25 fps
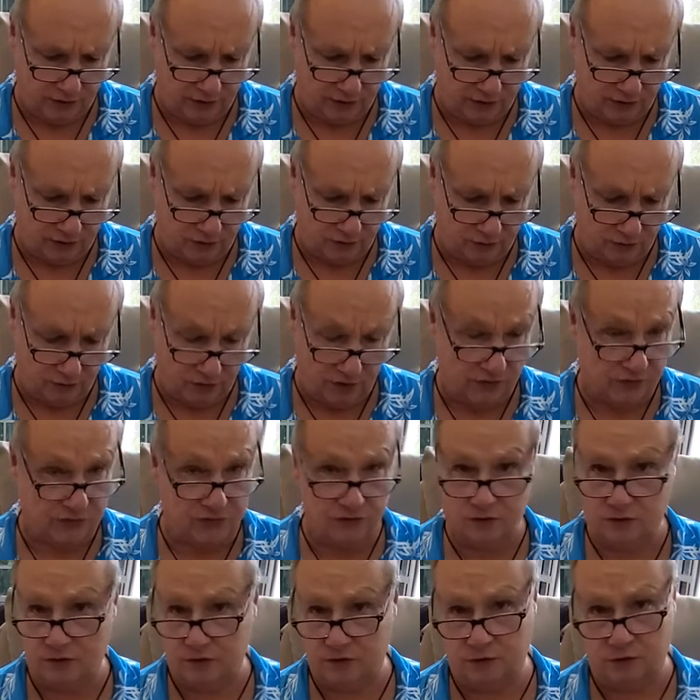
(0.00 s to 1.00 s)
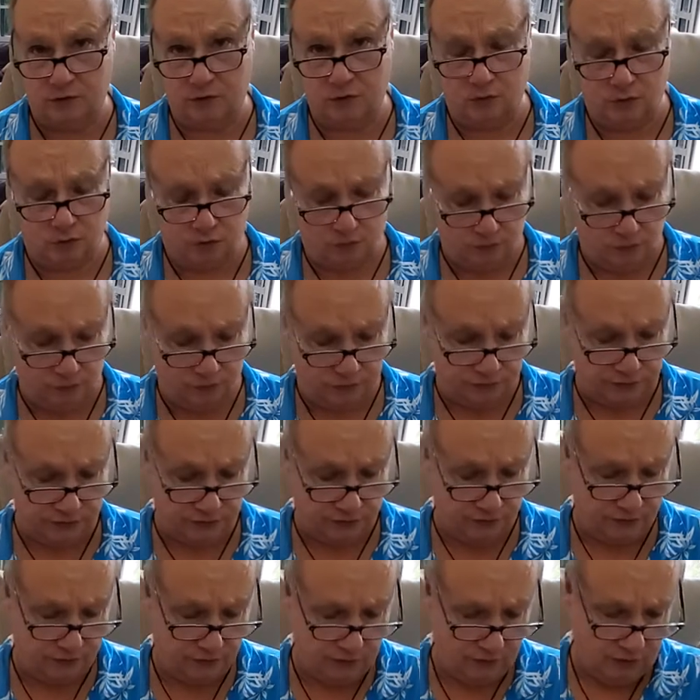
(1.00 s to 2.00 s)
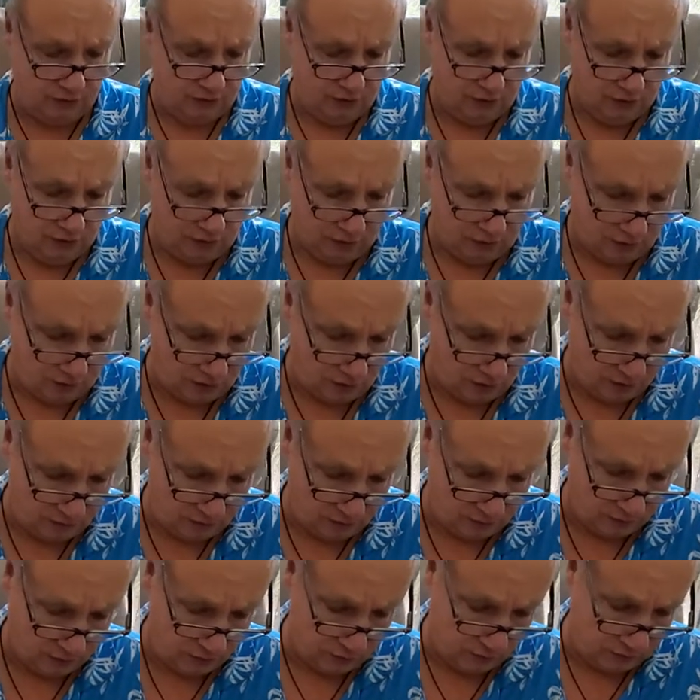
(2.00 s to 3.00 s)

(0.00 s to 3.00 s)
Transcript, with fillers: you know, resting on your laurels, and um, you